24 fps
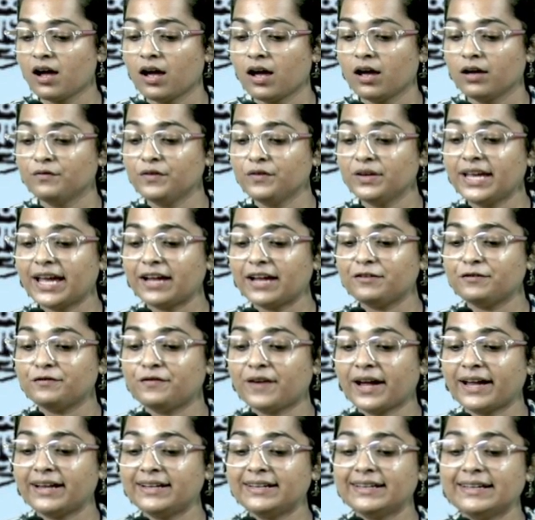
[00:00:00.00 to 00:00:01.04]
We can
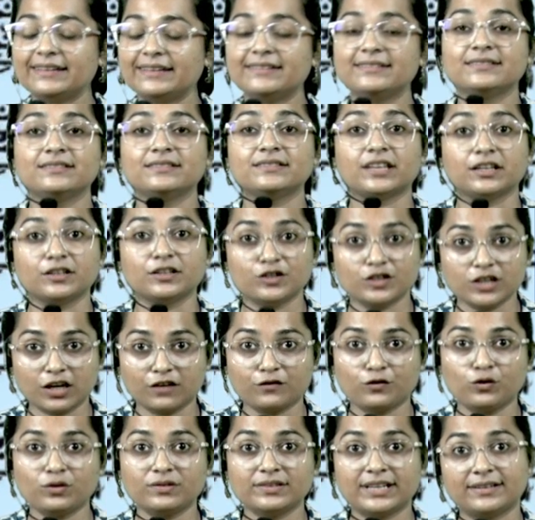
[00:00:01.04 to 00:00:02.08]
find in
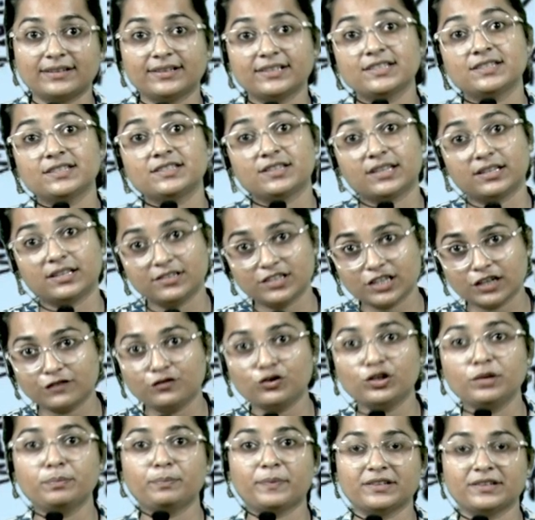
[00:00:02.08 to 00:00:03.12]
Tanjavur, that is
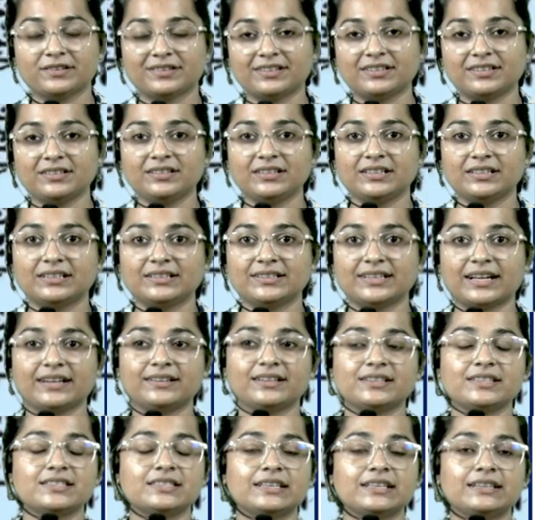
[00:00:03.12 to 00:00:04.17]
Tanjavuri Patra, that
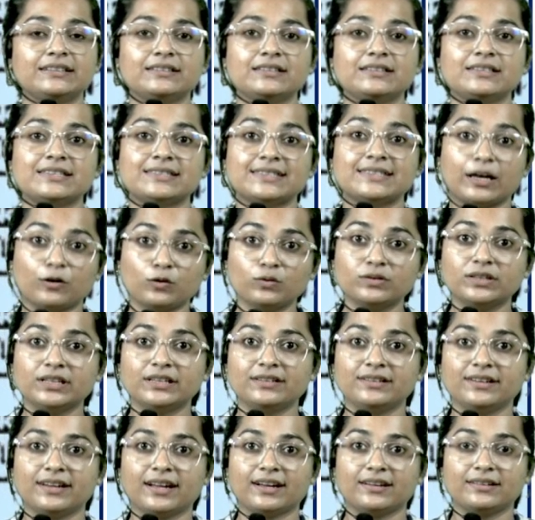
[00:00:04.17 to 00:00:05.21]
is in South
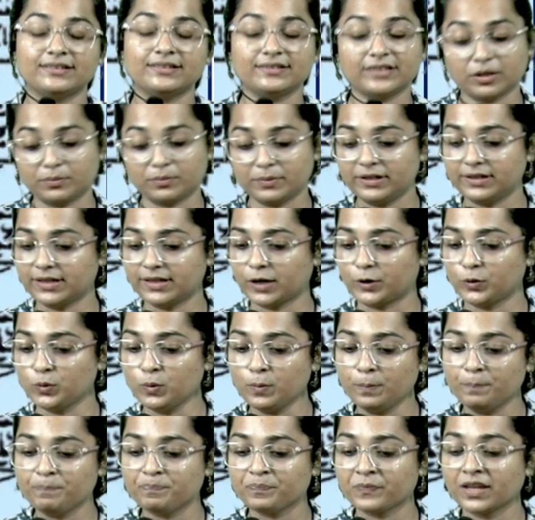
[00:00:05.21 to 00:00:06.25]
India, Tamil Nadu.
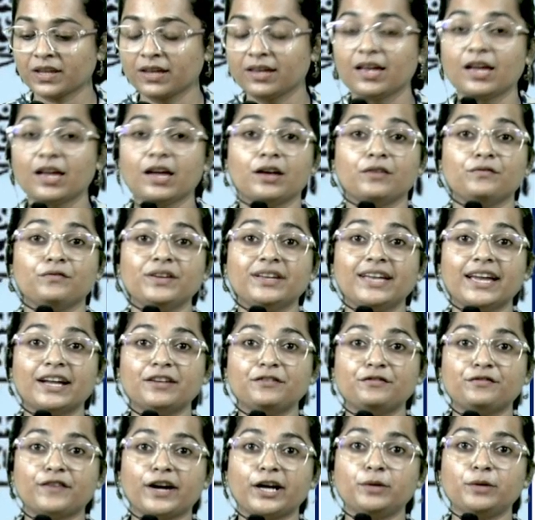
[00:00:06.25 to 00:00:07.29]
We
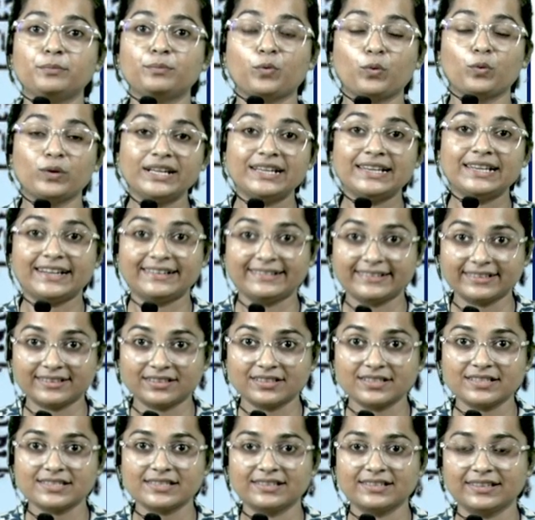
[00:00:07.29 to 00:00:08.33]
can find Modi
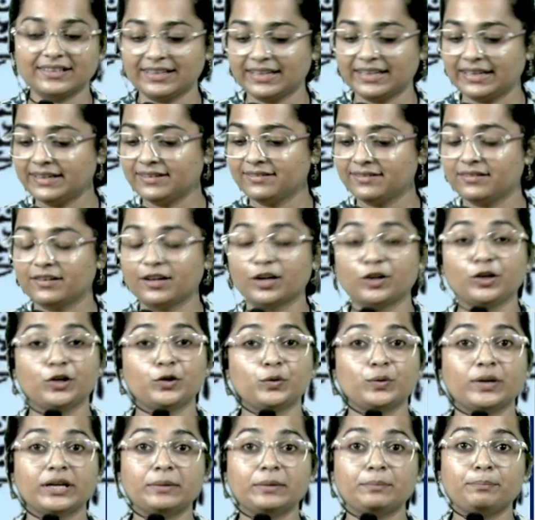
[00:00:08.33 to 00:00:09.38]
letters in
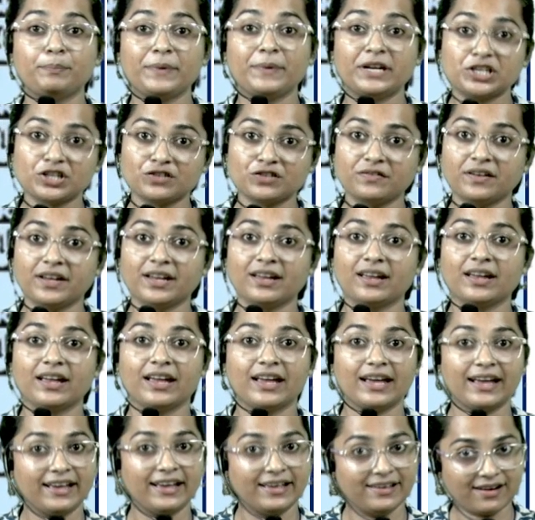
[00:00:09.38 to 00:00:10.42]
during Peshwa
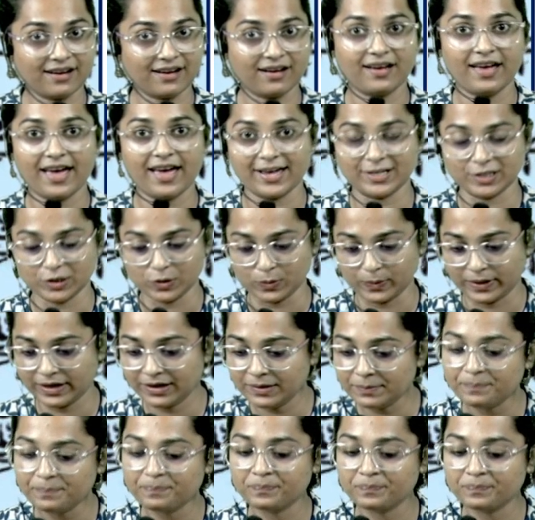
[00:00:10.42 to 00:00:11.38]
era as well.